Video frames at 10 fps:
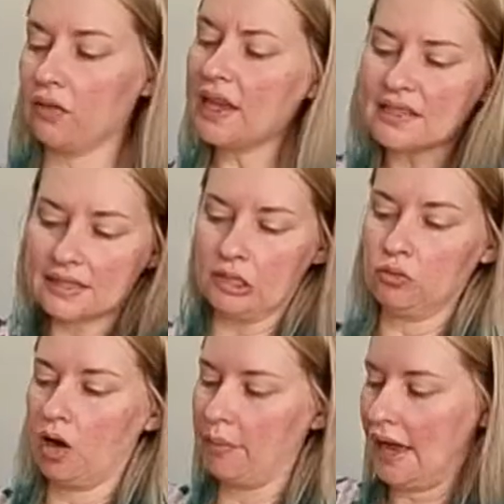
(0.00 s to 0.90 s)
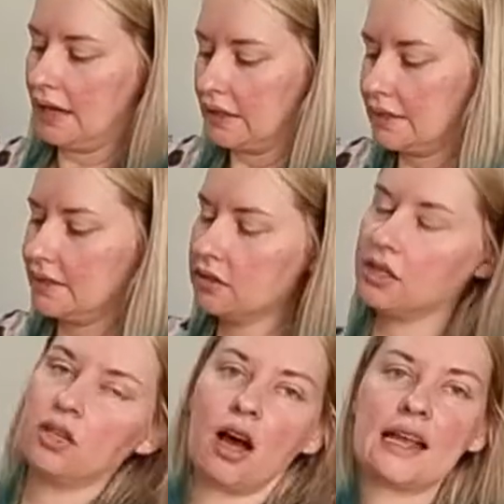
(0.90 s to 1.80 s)
That's still not bad. That's still a
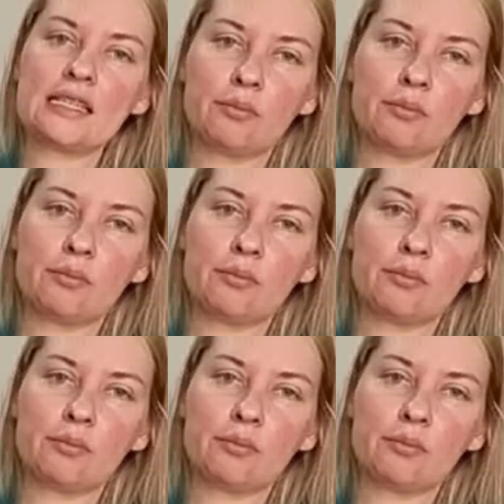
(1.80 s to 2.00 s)
nice,